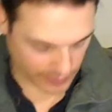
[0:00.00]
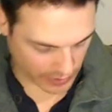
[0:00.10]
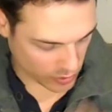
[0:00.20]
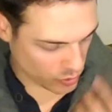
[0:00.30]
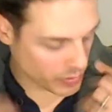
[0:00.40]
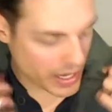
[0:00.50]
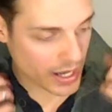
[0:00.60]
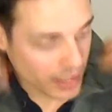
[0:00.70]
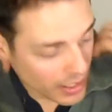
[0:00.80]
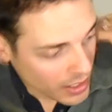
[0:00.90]
fit too
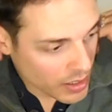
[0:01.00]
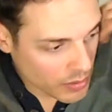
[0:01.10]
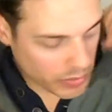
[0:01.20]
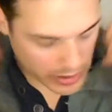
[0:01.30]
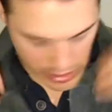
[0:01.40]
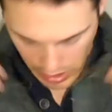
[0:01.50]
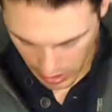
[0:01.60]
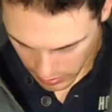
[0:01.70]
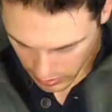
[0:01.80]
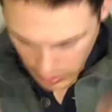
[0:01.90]
bad,
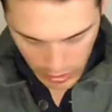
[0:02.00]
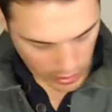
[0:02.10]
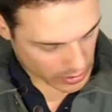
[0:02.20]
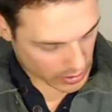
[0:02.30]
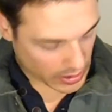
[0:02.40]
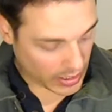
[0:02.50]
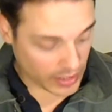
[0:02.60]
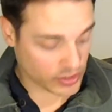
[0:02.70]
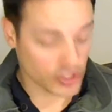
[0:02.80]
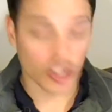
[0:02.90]
but
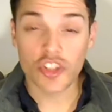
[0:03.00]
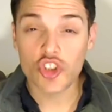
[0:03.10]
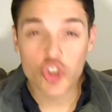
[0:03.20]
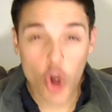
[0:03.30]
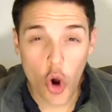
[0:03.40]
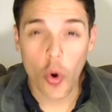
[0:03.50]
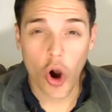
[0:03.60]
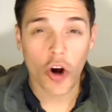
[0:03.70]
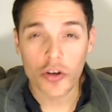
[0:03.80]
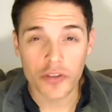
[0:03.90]
it's just so hard to